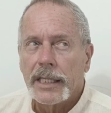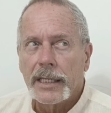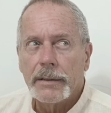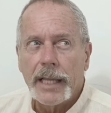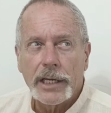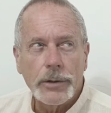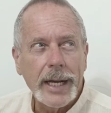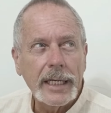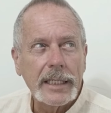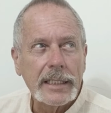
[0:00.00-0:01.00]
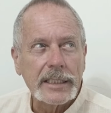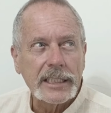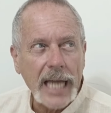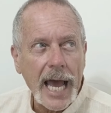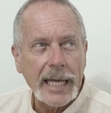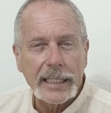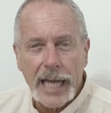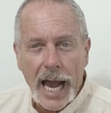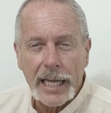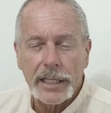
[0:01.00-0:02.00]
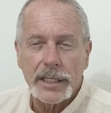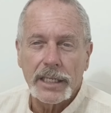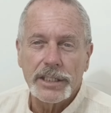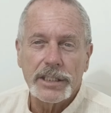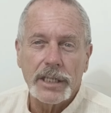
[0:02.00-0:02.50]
They created the SAD diet, the